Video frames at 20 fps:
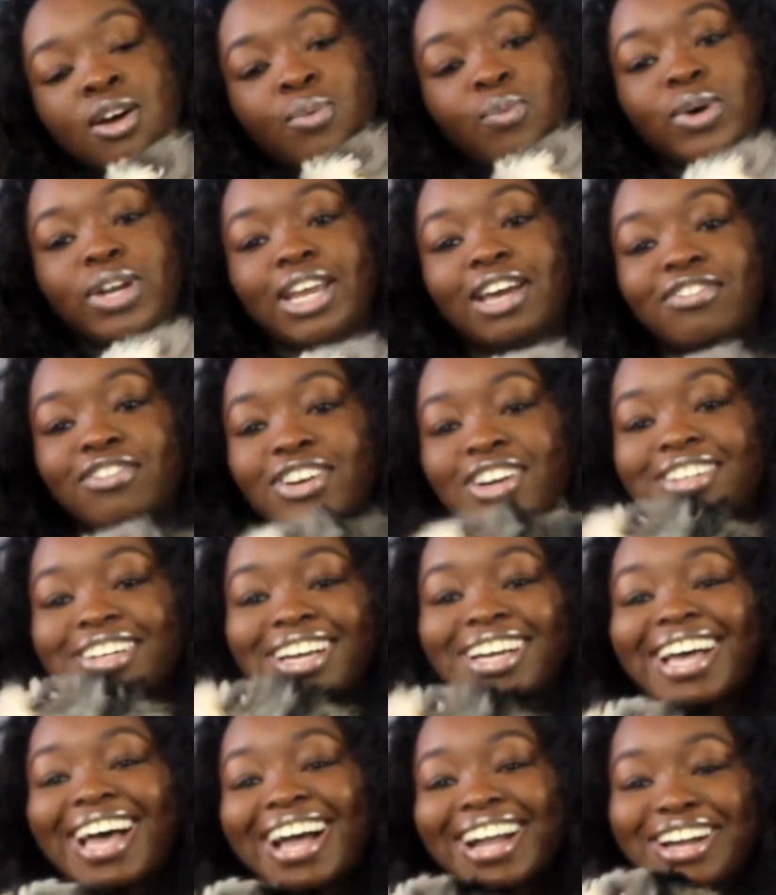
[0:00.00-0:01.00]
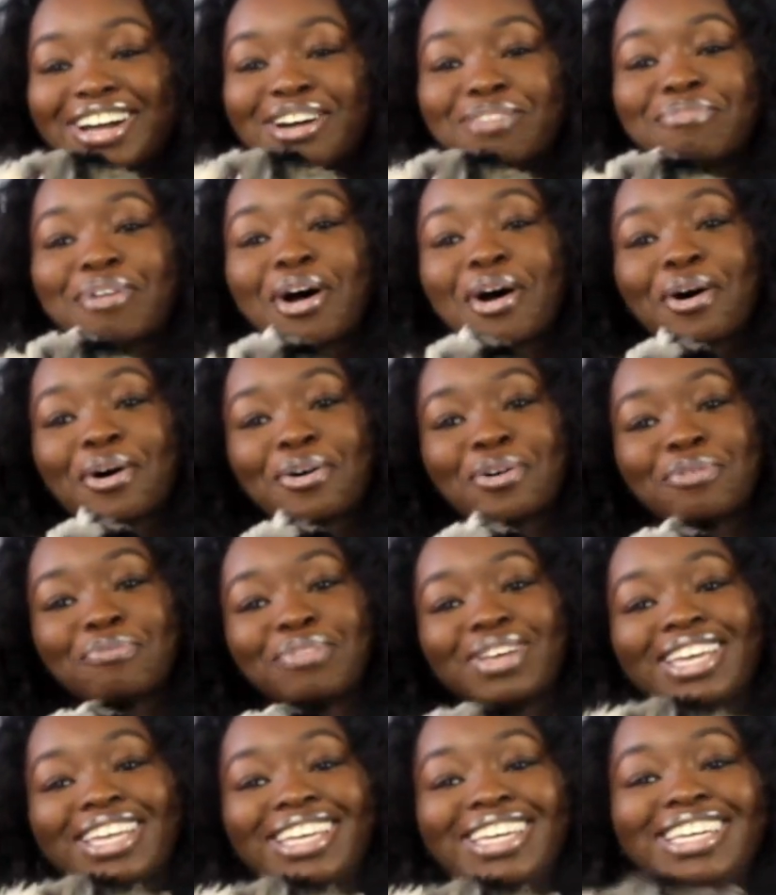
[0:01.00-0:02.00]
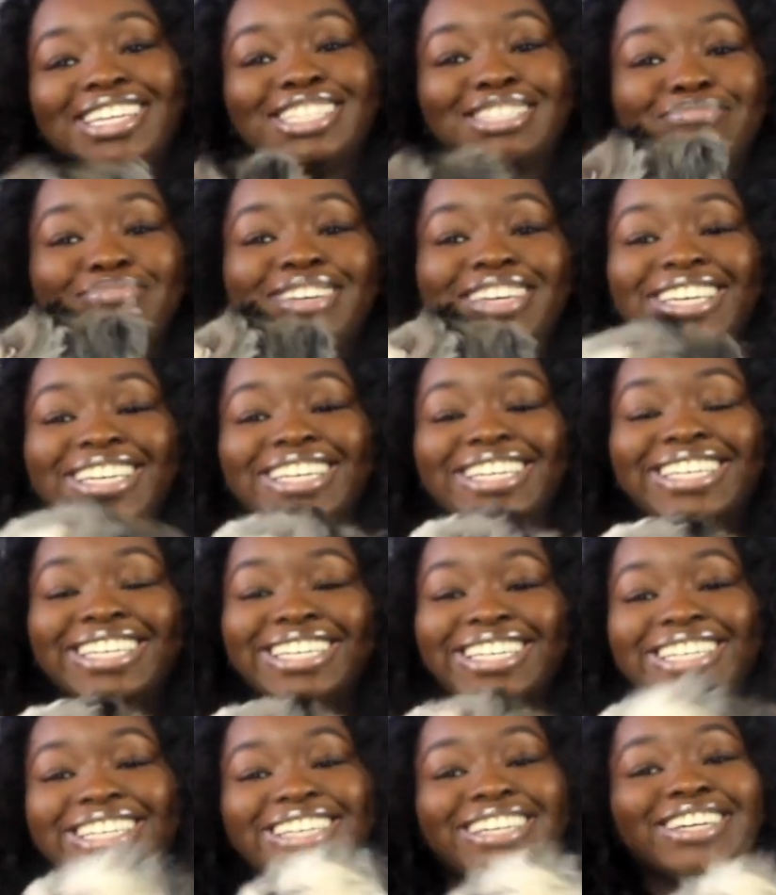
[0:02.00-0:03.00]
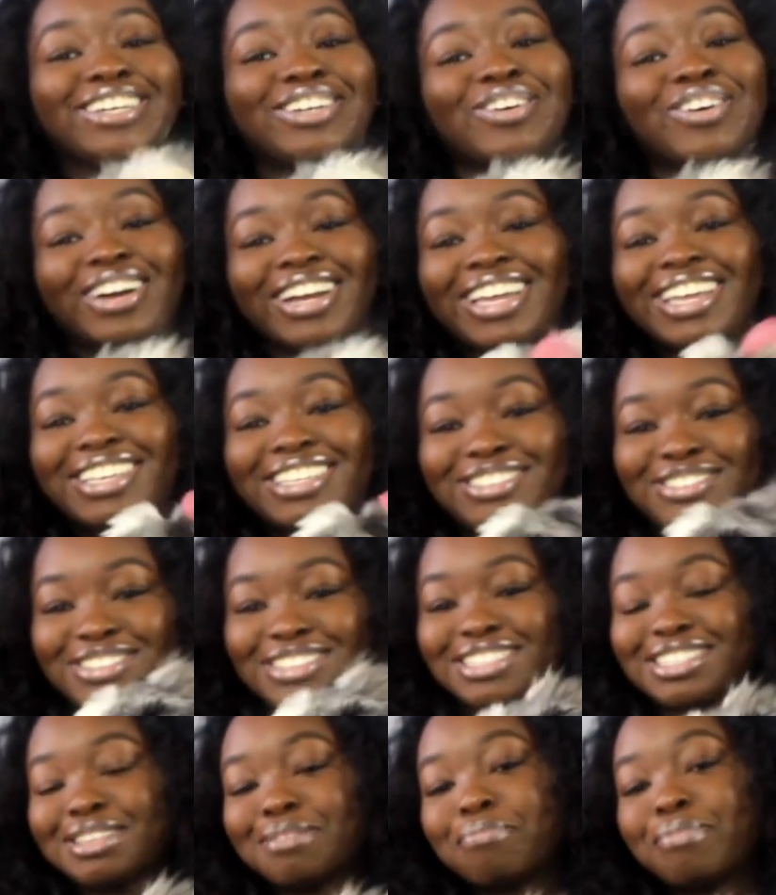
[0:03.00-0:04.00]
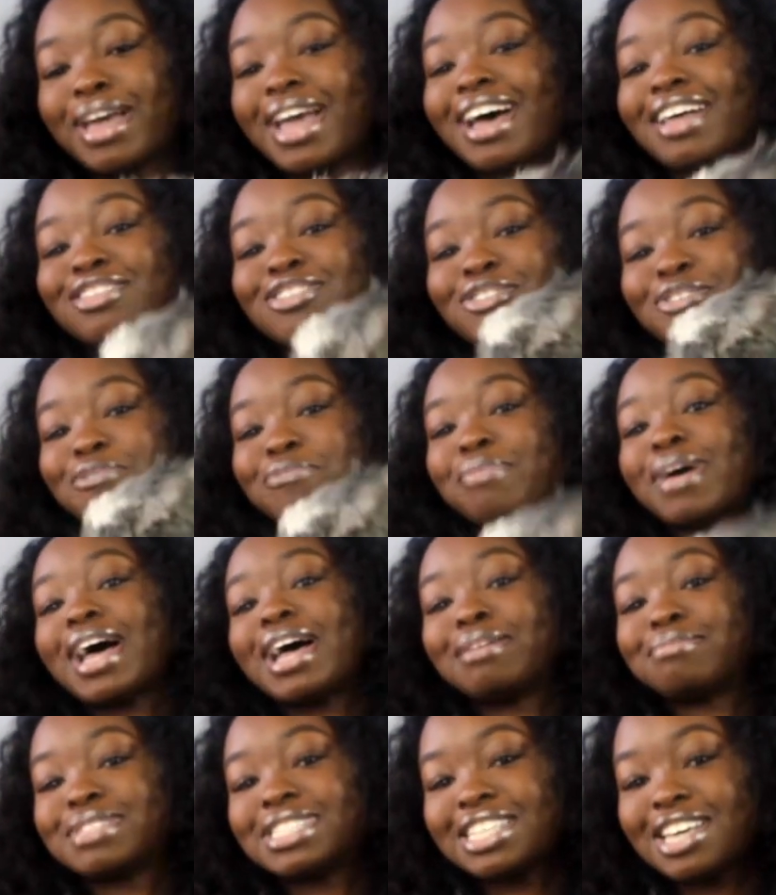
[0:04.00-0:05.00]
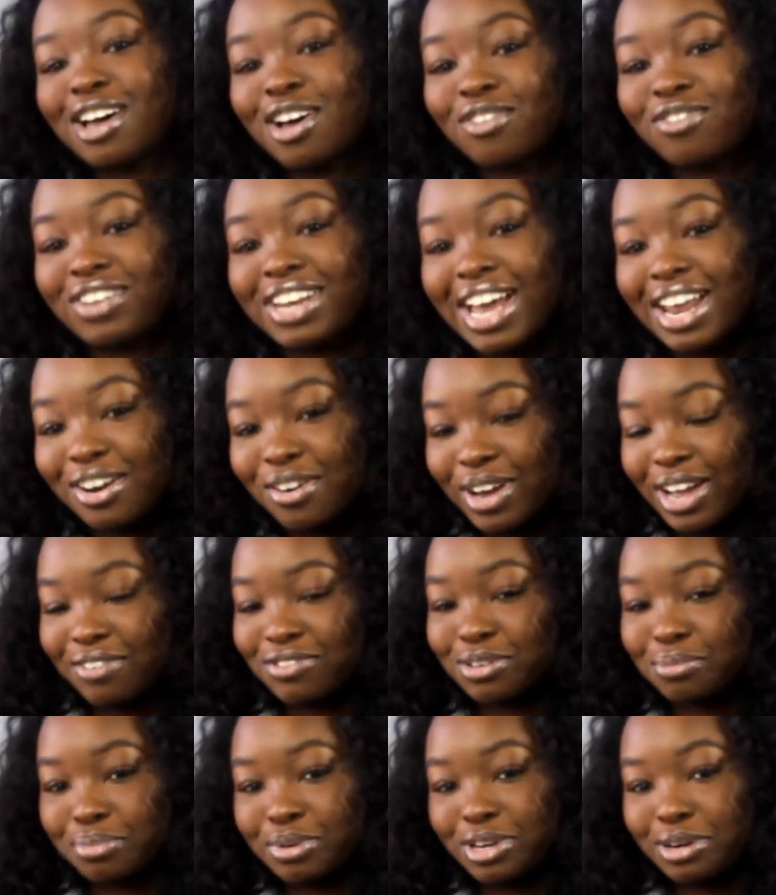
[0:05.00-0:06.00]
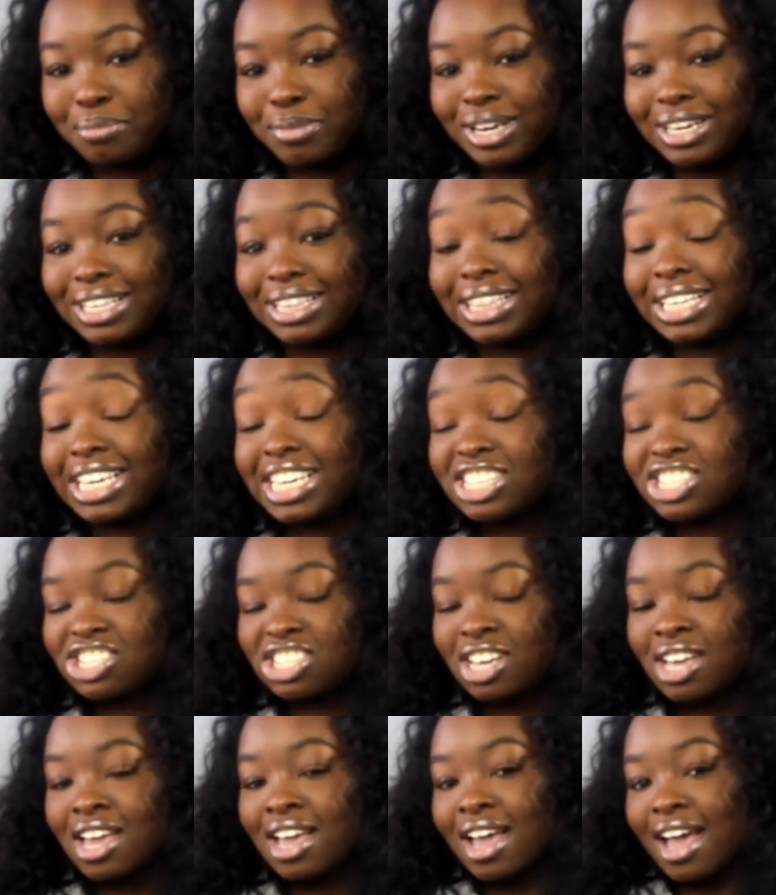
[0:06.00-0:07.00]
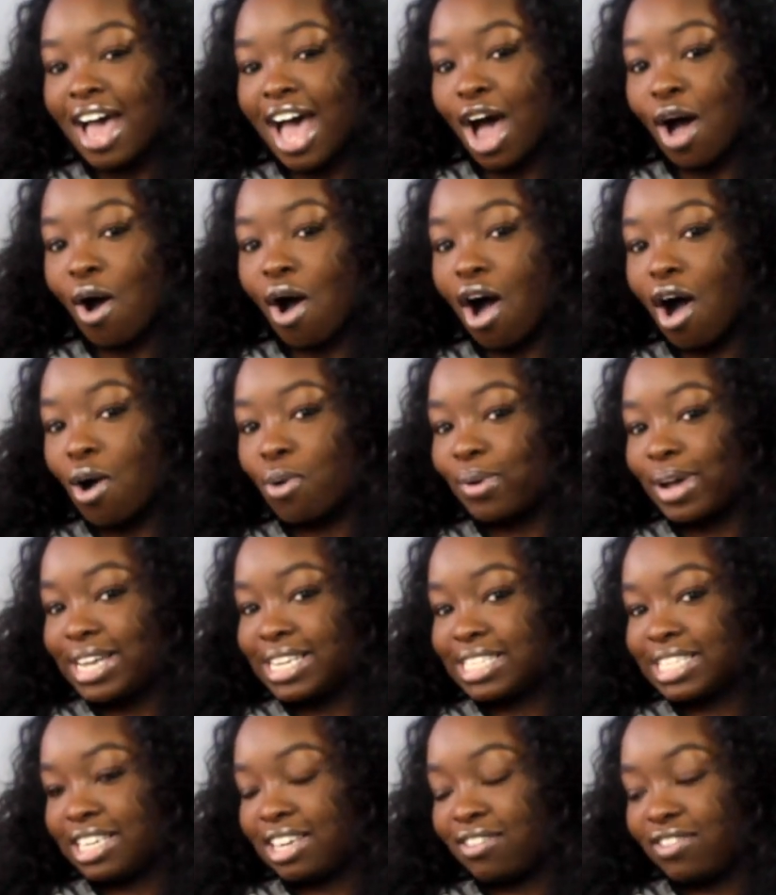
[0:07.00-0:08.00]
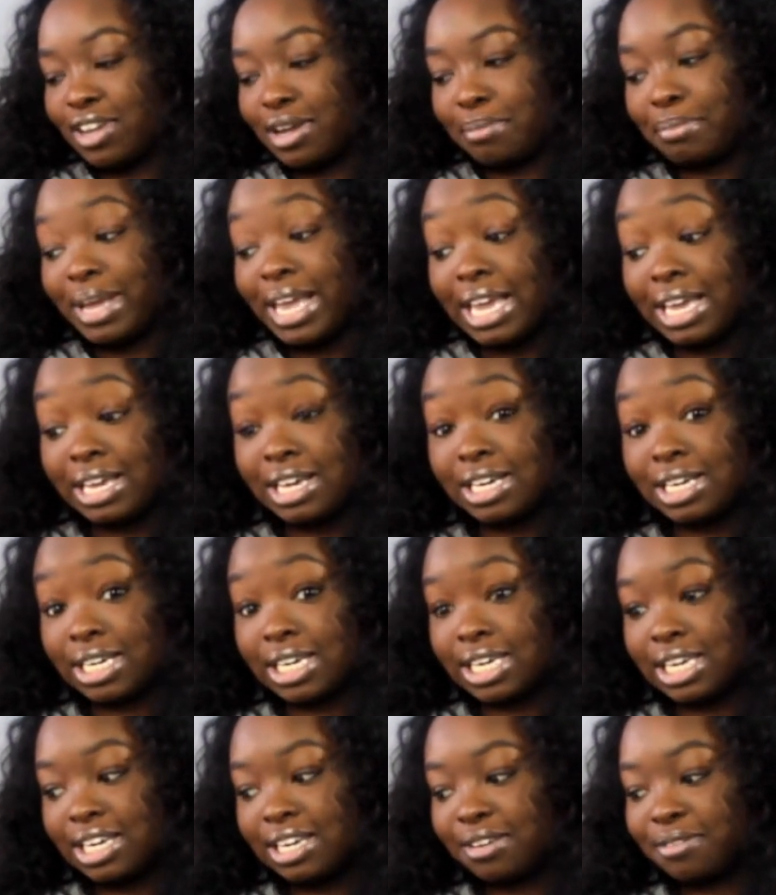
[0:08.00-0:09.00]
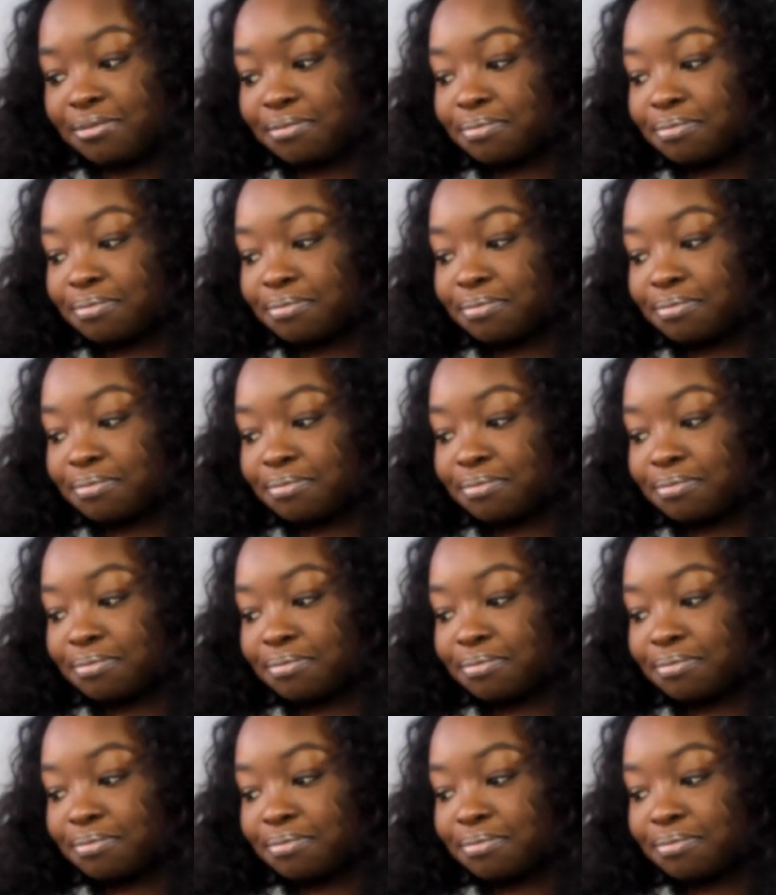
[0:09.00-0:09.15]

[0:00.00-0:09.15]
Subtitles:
Whenever I come home and he's being good or he uses the bathroom by himself and I don't have to put him on a leash, I'll always give him a cookie.